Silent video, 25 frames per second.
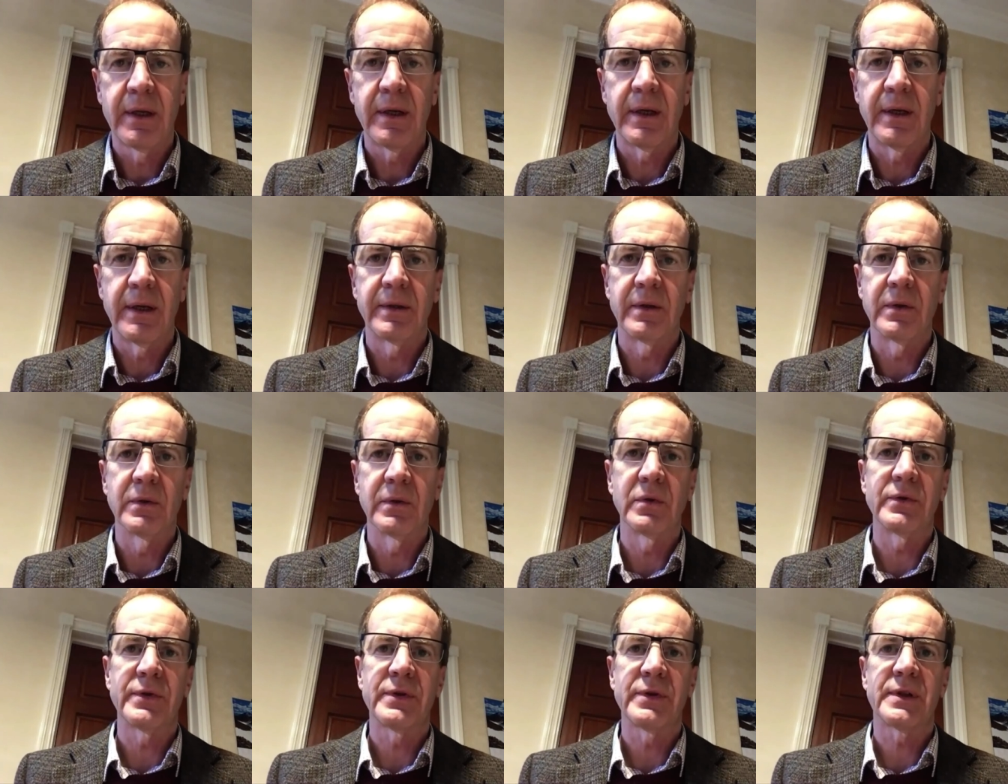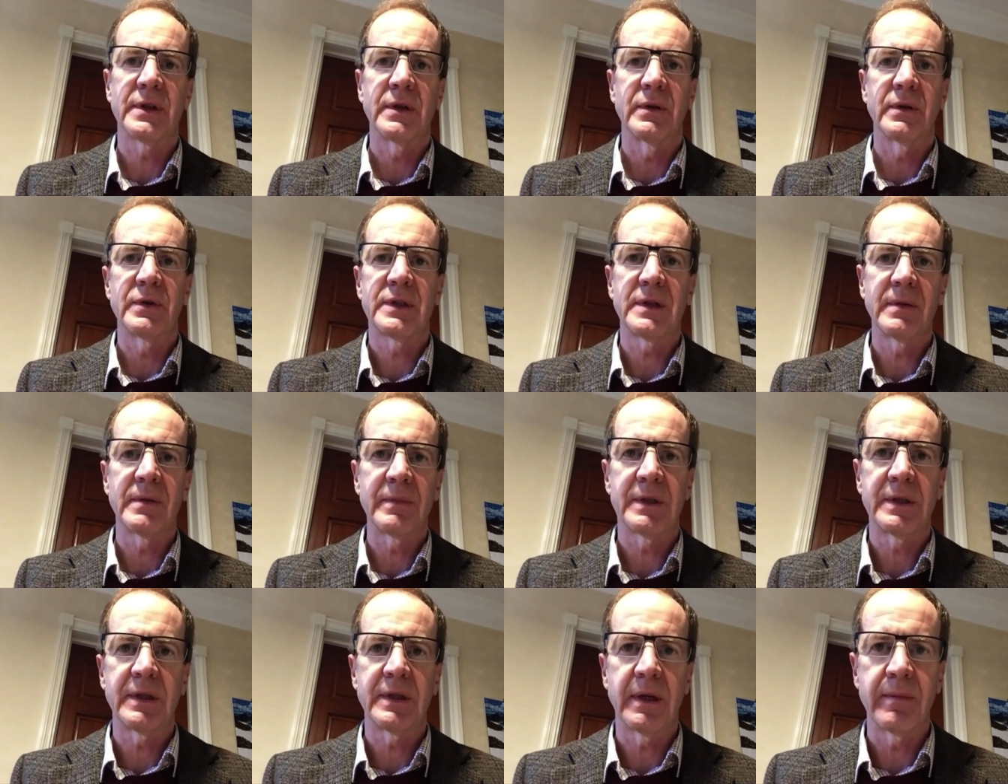And you'll also
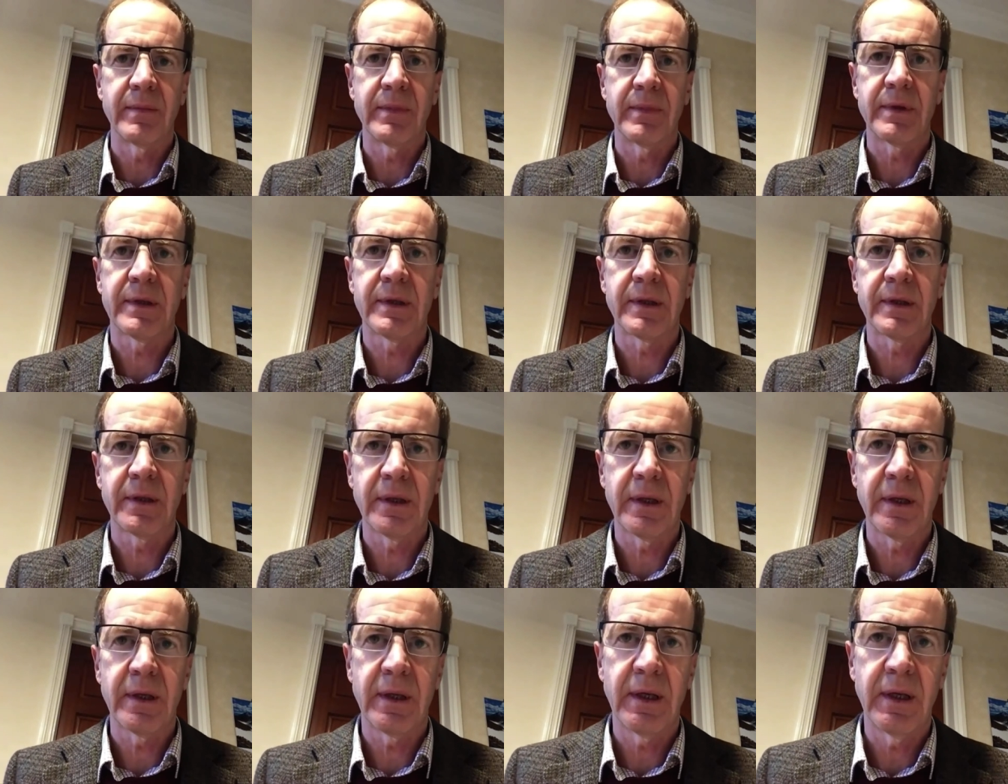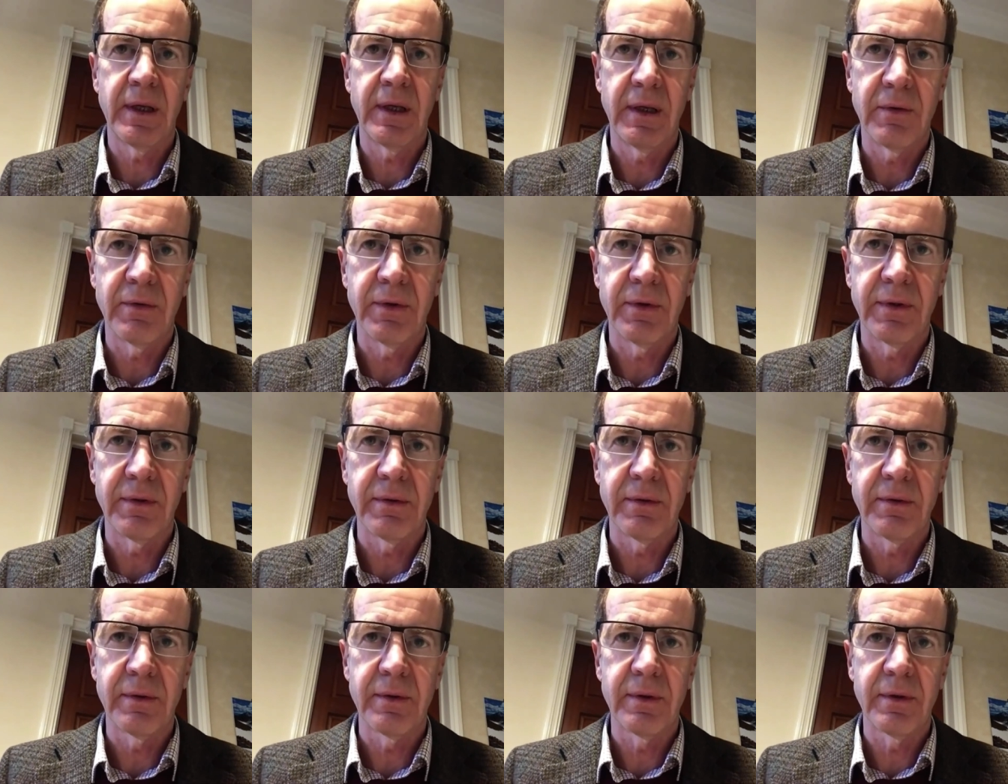sometimes hear it
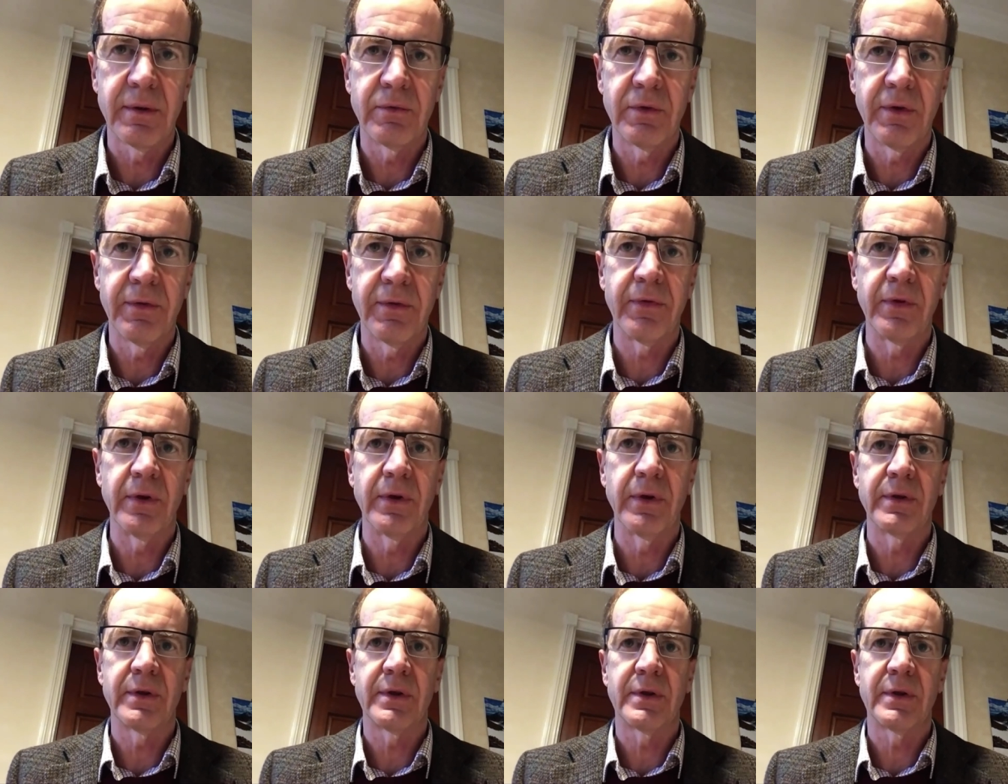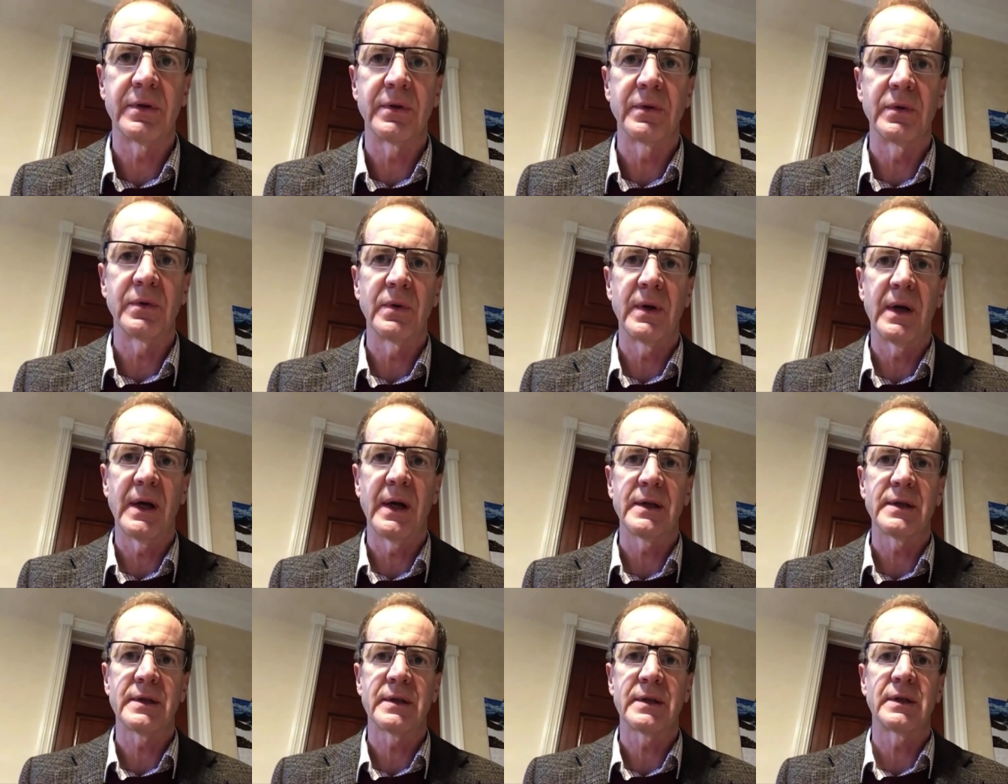referred to
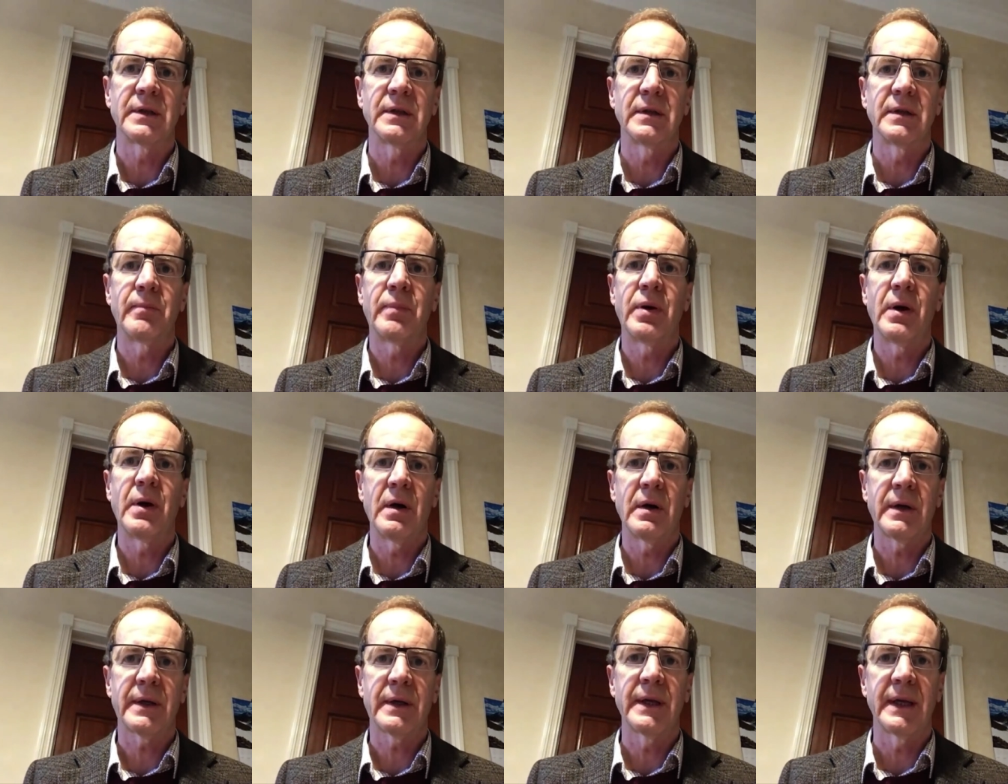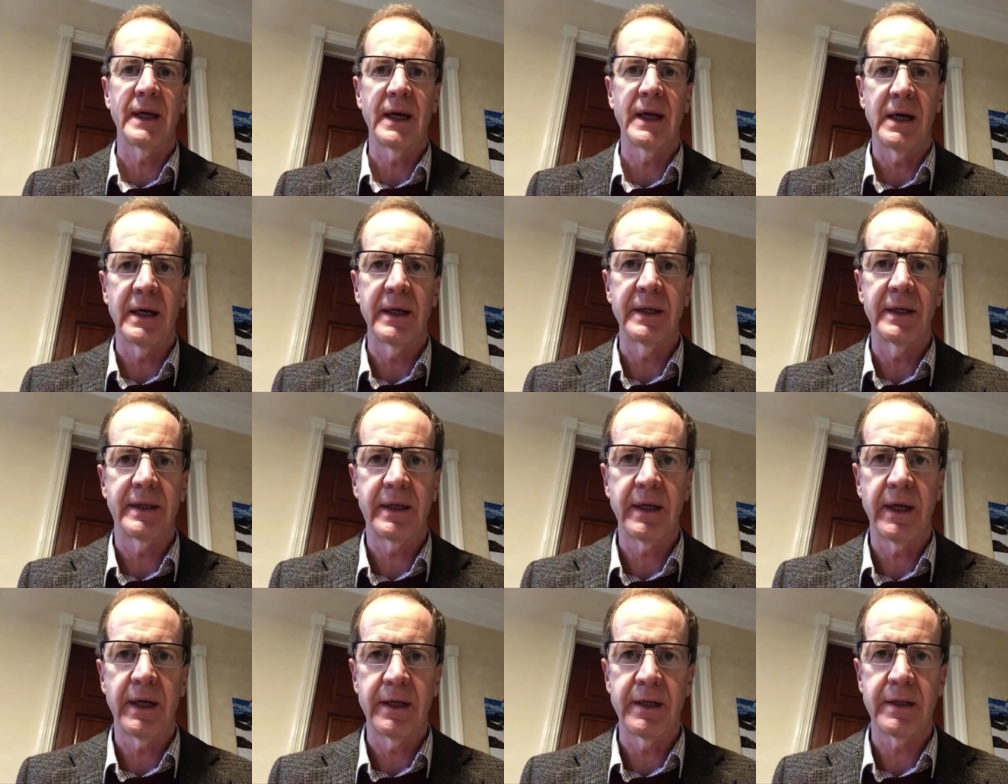as the Parking Eye
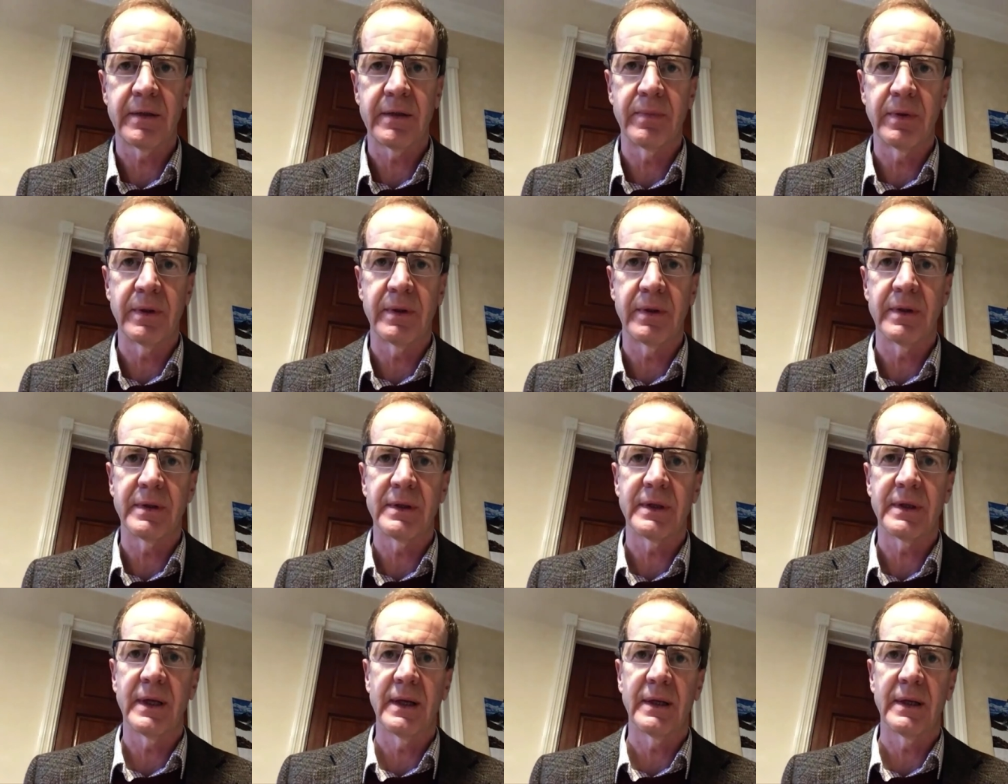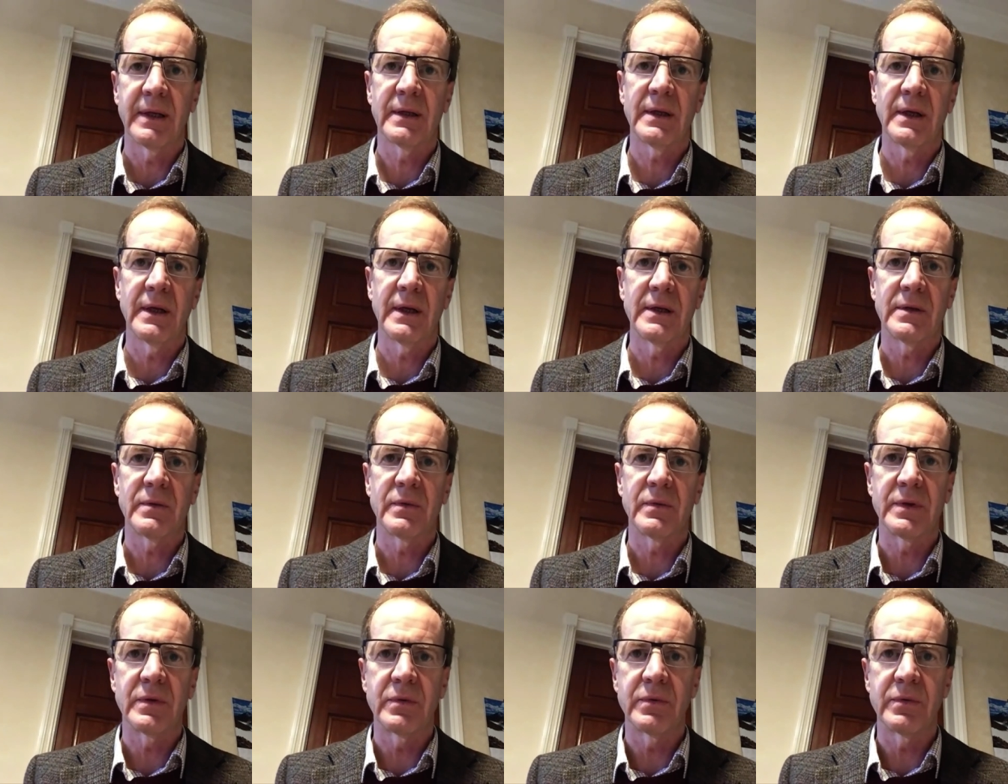case because that
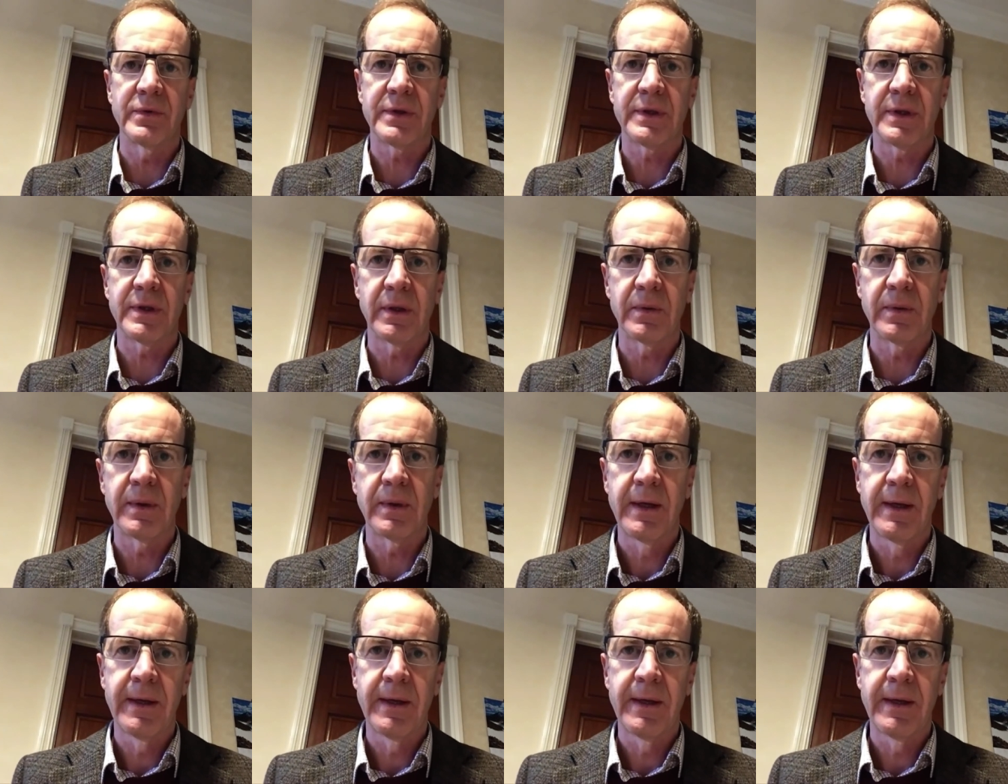case was also